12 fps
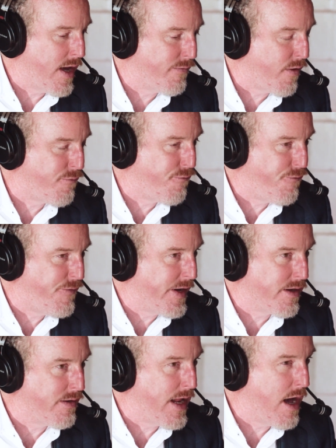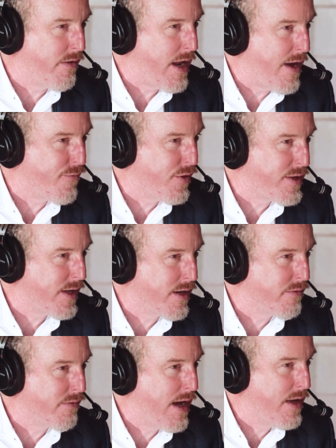Have I figured out
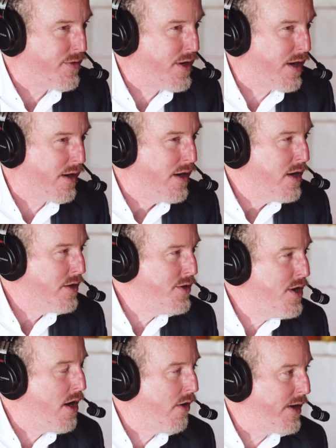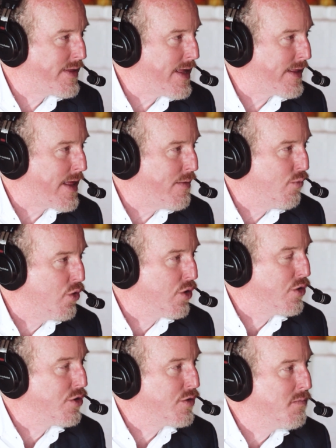everything around there? No, I think that
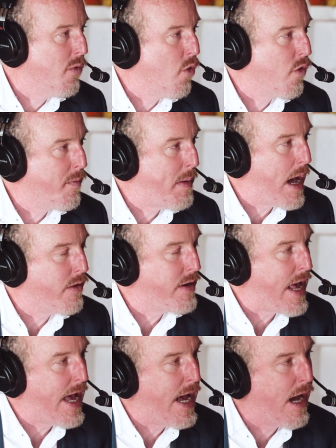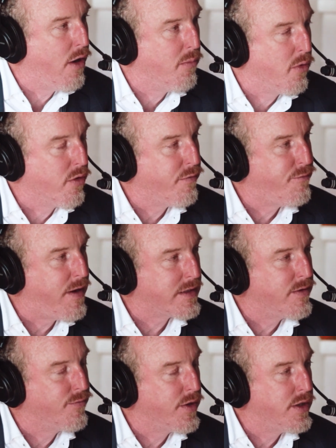we'll learn more about how more
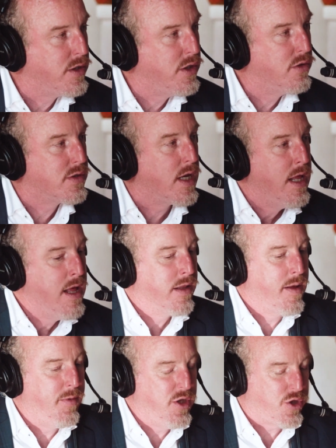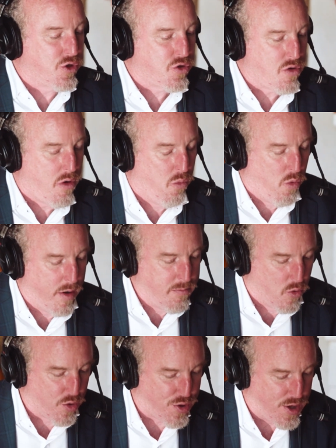effectively to use it. Let me just throw one
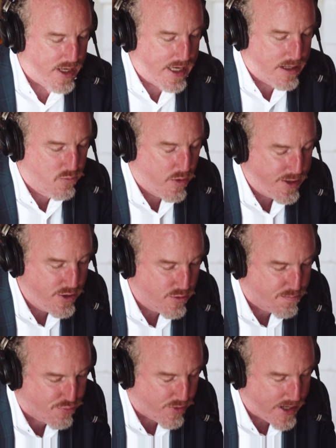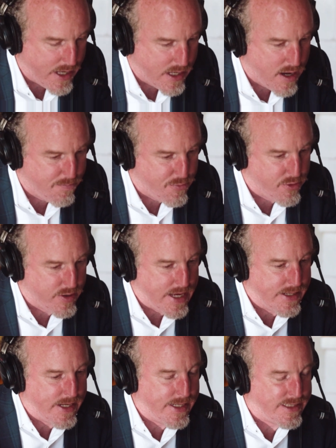more thing in. When you're bringing up your
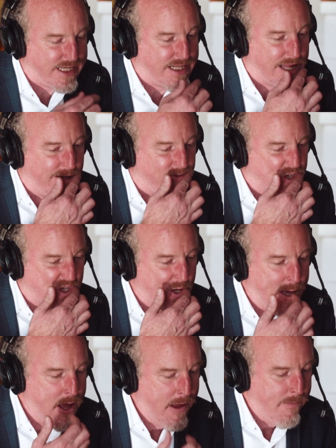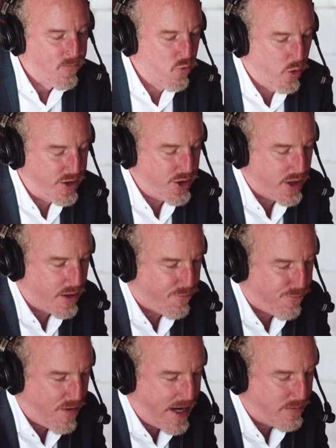NAD levels, what you're going to
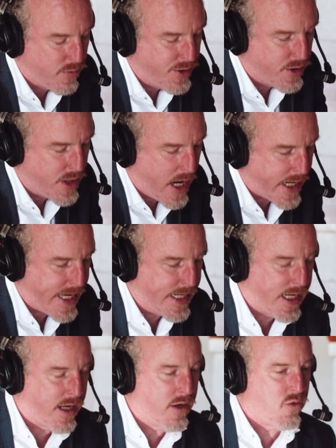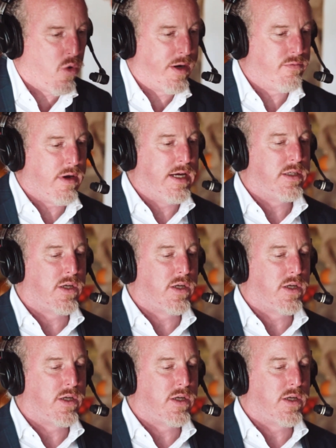find when you're not getting it quite right.